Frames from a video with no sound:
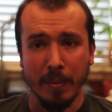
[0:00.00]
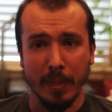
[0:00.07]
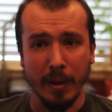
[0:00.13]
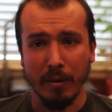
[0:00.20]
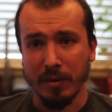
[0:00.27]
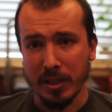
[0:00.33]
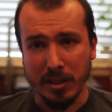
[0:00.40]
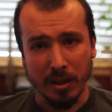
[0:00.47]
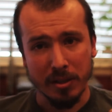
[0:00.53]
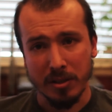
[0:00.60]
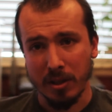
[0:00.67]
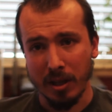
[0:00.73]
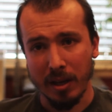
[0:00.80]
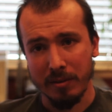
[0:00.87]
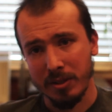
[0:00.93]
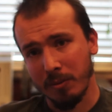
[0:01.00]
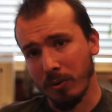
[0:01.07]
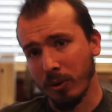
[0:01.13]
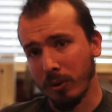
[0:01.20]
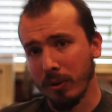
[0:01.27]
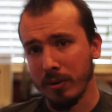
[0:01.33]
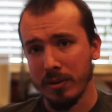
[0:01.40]
Obviously I still have some
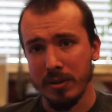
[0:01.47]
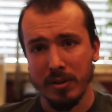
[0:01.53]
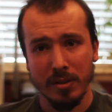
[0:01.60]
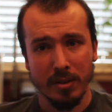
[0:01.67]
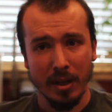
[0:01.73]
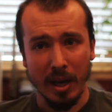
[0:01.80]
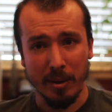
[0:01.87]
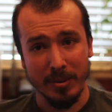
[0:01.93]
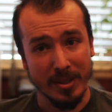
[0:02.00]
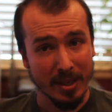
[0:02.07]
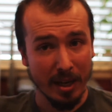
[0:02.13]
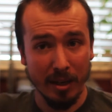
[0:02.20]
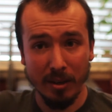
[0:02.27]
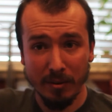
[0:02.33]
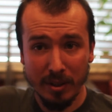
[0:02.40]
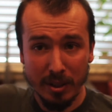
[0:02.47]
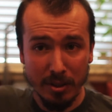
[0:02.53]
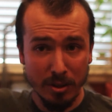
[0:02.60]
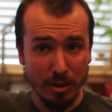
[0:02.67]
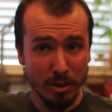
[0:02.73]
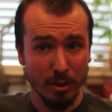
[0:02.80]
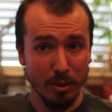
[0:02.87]
goals outside of
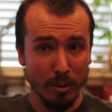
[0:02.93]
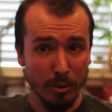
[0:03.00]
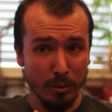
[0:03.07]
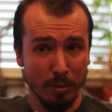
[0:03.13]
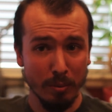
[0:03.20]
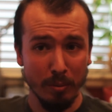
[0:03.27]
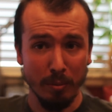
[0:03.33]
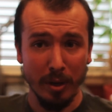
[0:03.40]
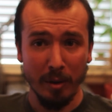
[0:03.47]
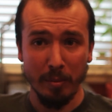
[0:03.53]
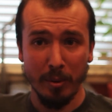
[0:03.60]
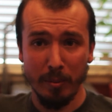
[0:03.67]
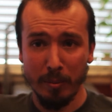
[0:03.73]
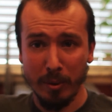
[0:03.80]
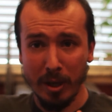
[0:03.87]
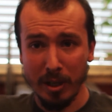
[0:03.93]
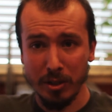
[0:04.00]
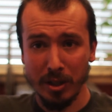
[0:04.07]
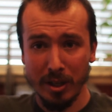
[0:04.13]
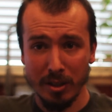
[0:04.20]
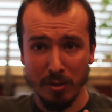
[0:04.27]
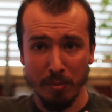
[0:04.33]
these two big
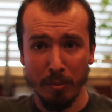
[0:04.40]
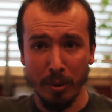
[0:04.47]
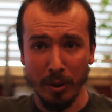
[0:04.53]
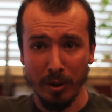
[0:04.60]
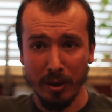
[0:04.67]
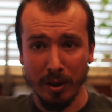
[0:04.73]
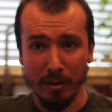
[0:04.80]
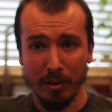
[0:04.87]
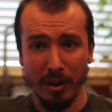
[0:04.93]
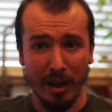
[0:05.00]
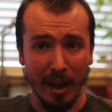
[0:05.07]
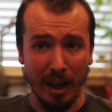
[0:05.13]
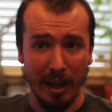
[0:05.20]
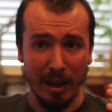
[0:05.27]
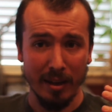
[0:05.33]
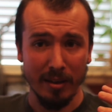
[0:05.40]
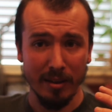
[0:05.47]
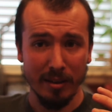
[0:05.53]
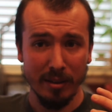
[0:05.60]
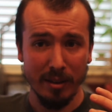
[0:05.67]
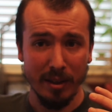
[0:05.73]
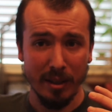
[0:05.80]
projects, book and
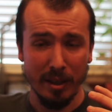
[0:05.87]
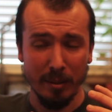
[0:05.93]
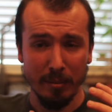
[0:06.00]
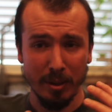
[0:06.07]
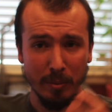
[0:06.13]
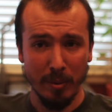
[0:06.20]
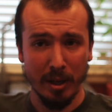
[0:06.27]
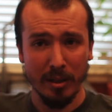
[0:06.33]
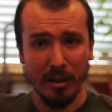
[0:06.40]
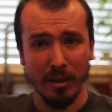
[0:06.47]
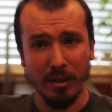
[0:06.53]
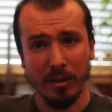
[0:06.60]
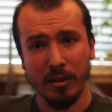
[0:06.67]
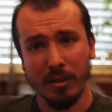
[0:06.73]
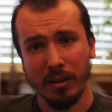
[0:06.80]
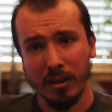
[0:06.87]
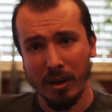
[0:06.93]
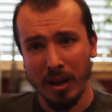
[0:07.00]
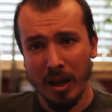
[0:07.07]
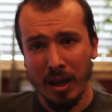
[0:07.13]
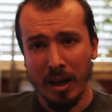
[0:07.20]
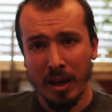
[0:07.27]
the Markdown editor,
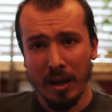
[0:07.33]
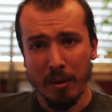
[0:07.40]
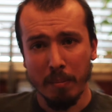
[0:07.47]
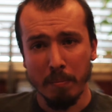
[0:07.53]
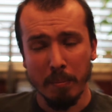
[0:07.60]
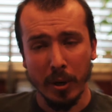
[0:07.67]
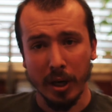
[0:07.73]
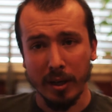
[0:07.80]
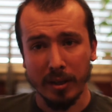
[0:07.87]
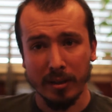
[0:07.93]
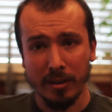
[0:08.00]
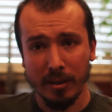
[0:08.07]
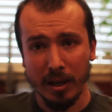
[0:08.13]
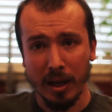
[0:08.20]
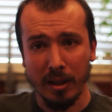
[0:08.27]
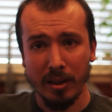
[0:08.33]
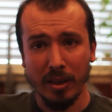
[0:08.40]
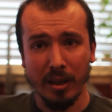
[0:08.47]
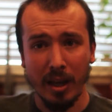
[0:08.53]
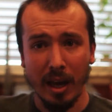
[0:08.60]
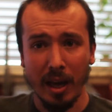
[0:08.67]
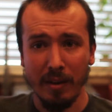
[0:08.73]
but I
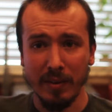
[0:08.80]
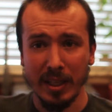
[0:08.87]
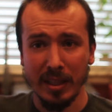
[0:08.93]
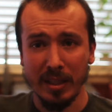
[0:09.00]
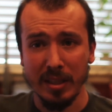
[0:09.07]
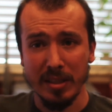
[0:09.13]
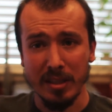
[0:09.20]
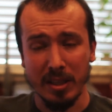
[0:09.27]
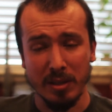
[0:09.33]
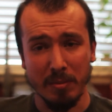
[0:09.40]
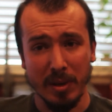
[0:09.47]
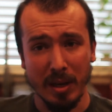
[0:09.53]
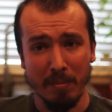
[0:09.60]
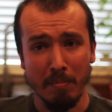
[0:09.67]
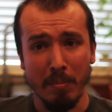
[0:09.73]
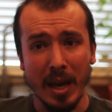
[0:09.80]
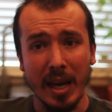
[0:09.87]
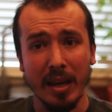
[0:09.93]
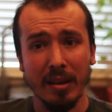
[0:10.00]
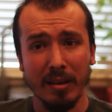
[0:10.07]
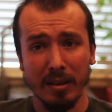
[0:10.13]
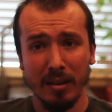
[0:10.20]
think having these as my
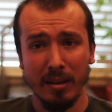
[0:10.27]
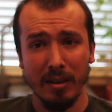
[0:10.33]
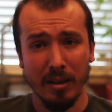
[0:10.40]
main